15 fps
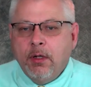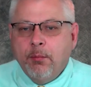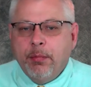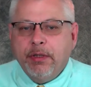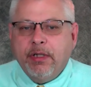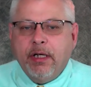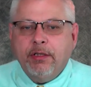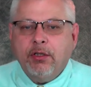
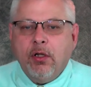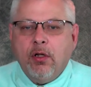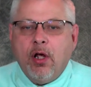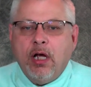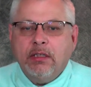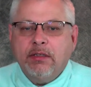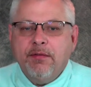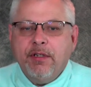potential
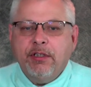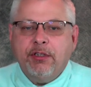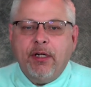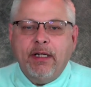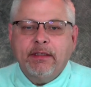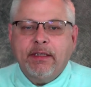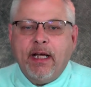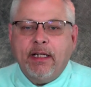loss of the
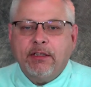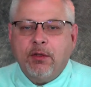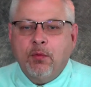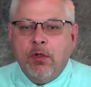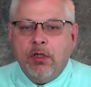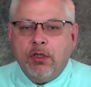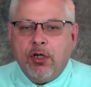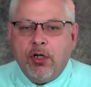transaction
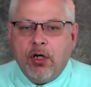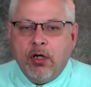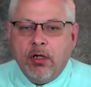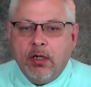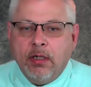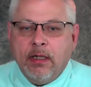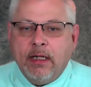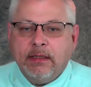will occur
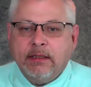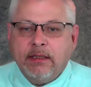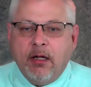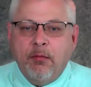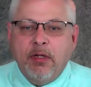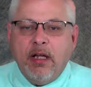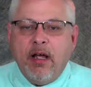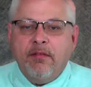unless
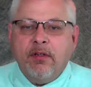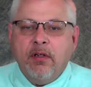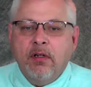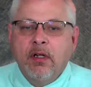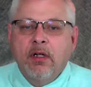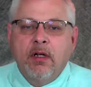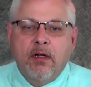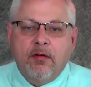some level
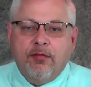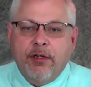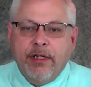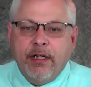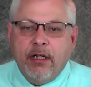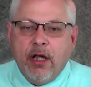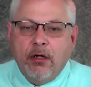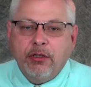of
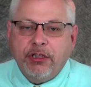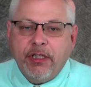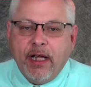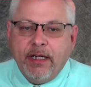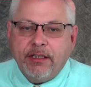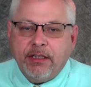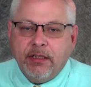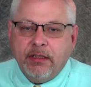
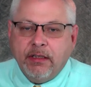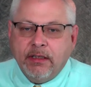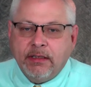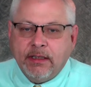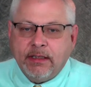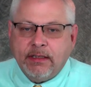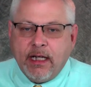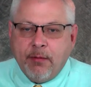renegotiation
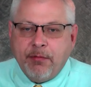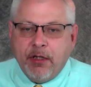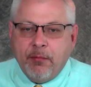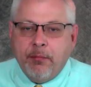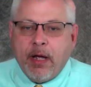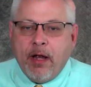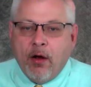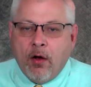is
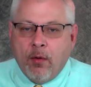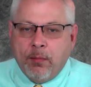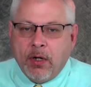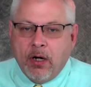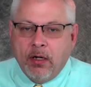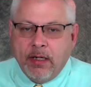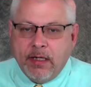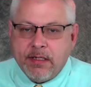accepted by all
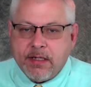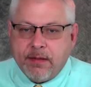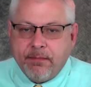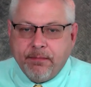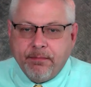parties.